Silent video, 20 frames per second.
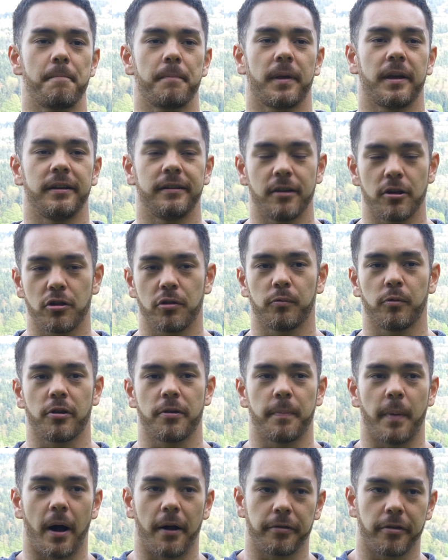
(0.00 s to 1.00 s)
conditioned
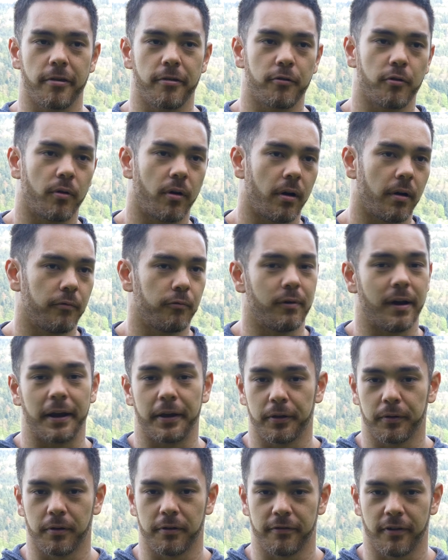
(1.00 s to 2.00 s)
responses to our
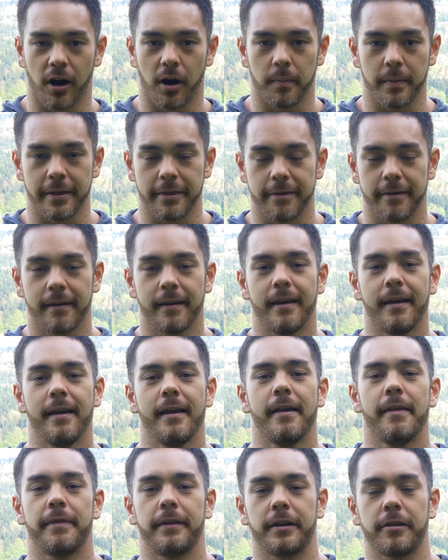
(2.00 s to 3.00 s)
regular environments
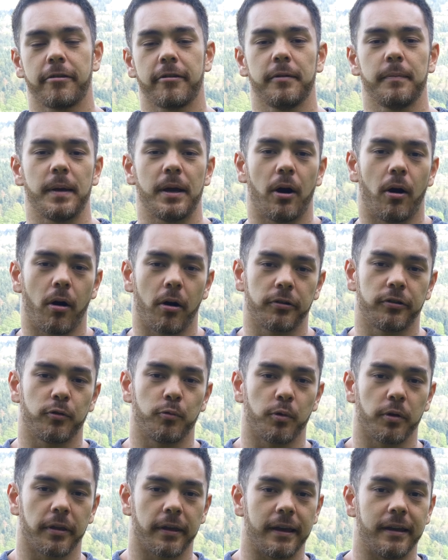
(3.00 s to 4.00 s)
that it's going to be hard to
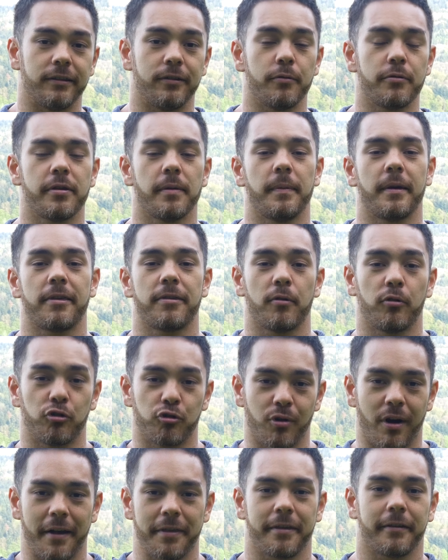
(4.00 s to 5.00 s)
really do something so
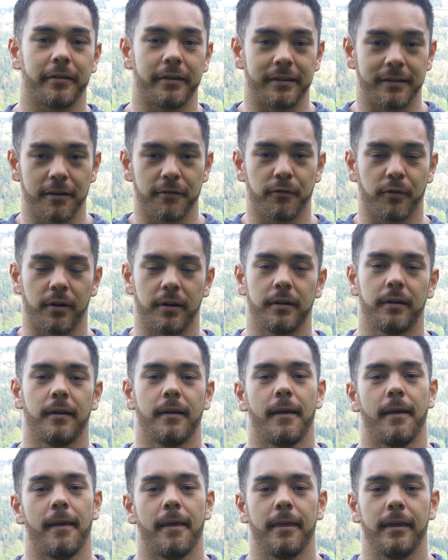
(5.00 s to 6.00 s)
drastically different,
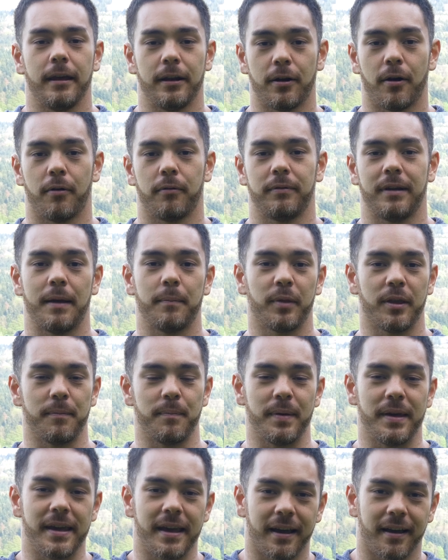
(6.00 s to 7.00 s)
namely
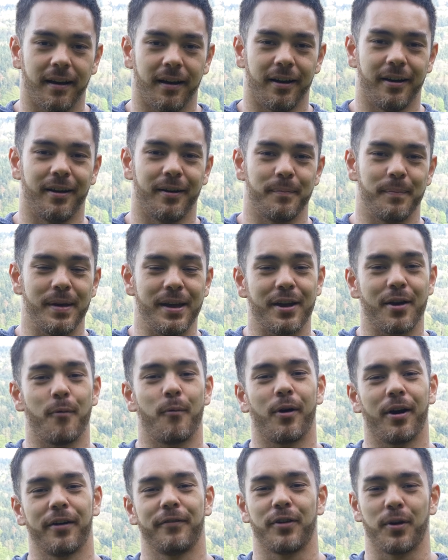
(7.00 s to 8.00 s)
being
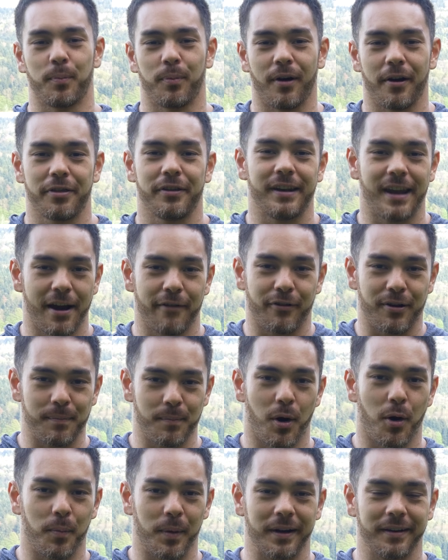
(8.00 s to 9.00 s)
aware of your breath at every
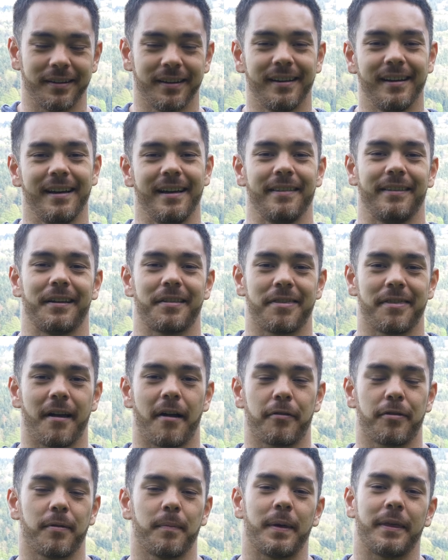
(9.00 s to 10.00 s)
moment. That's
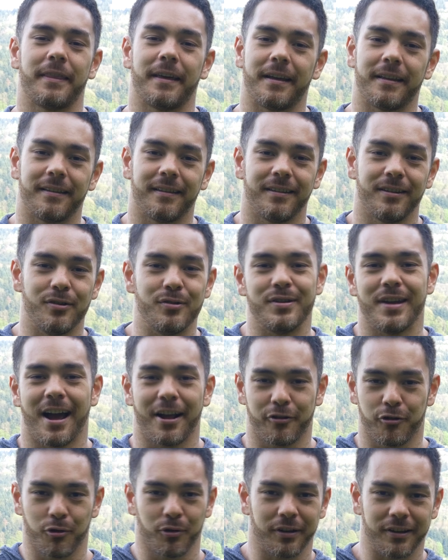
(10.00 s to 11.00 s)
not something that you
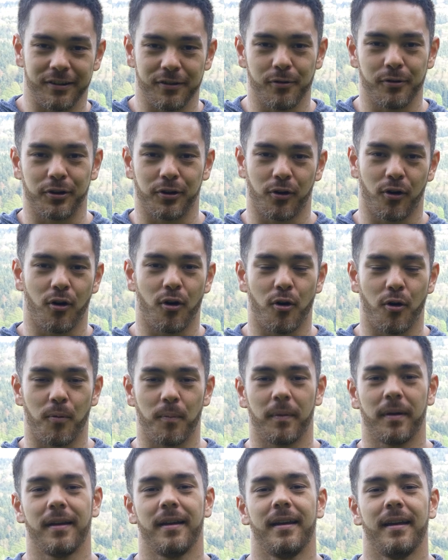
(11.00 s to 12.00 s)
naturally do in your
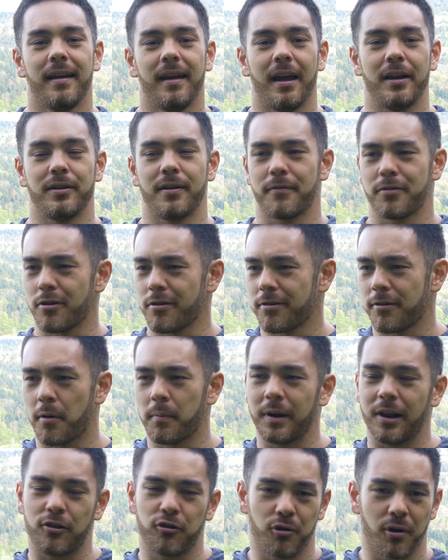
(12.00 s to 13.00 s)
home, and you have just so
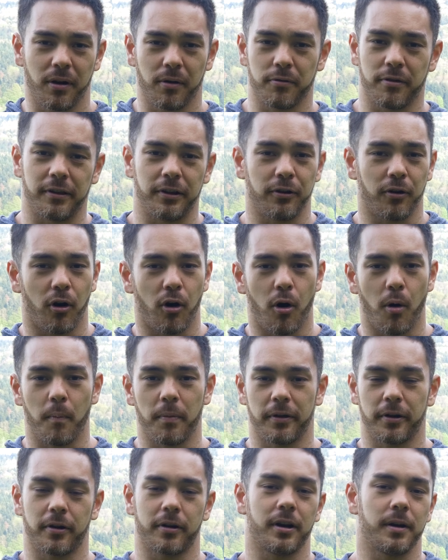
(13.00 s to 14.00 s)
many triggers in your home
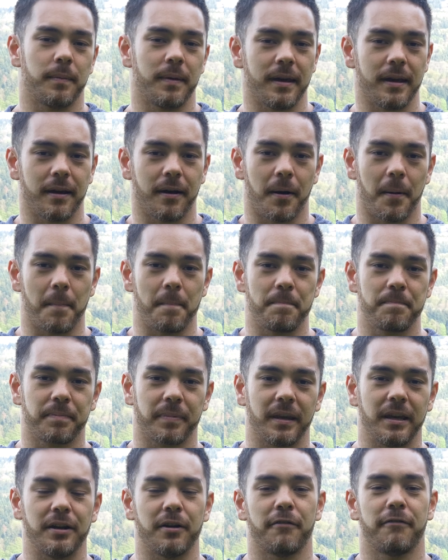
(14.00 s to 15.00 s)
that are going to be,
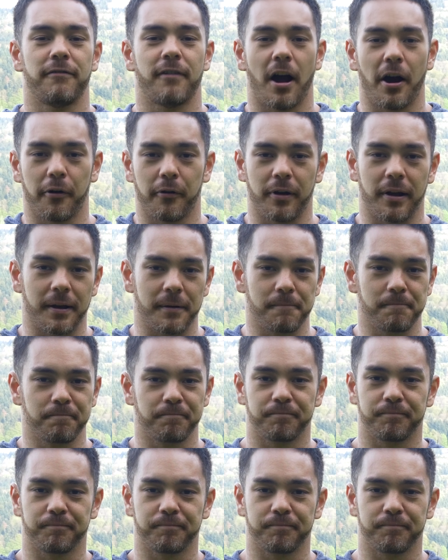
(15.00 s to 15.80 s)
firing